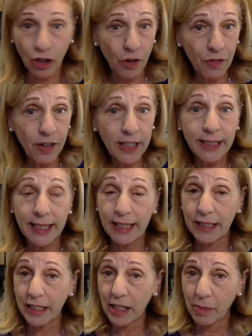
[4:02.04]
girlfriends. I
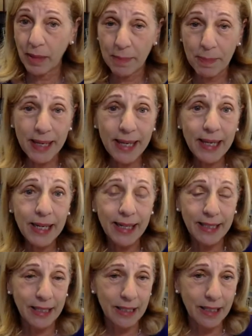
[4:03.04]
didn't tell my B.
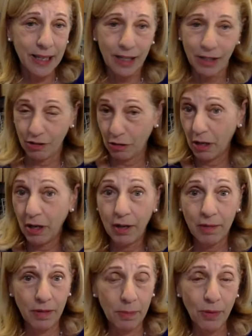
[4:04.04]
I didn't tell
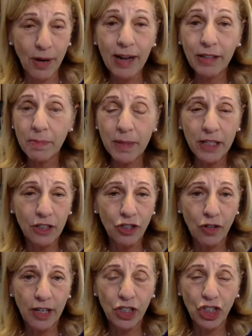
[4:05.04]
the Brown
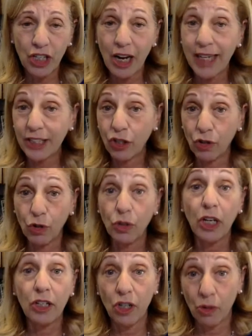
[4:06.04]
administration. I
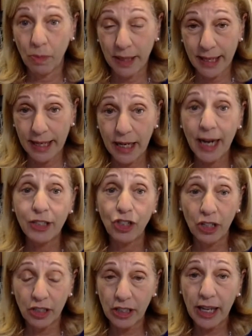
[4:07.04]
told nobody. I
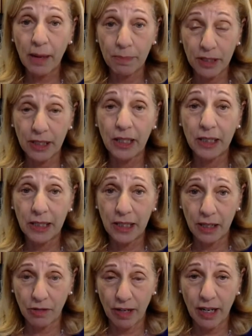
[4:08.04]
just kept it a
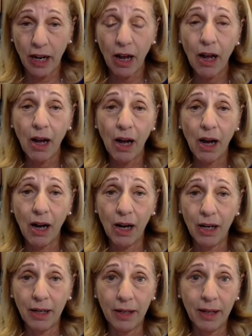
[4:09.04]
secret.
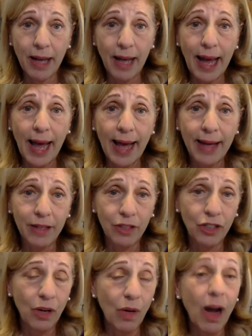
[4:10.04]
Uh, and
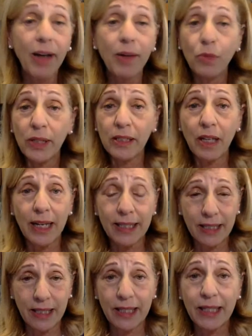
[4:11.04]
so I
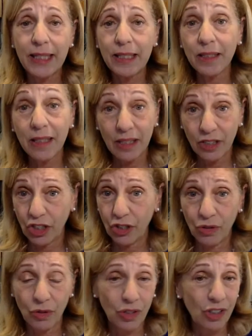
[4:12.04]
realized that these
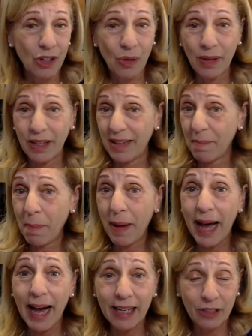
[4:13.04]
issues, you know,
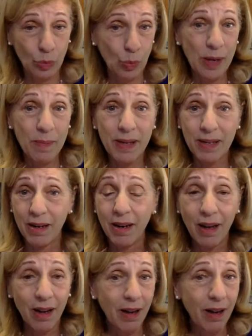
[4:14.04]
impact women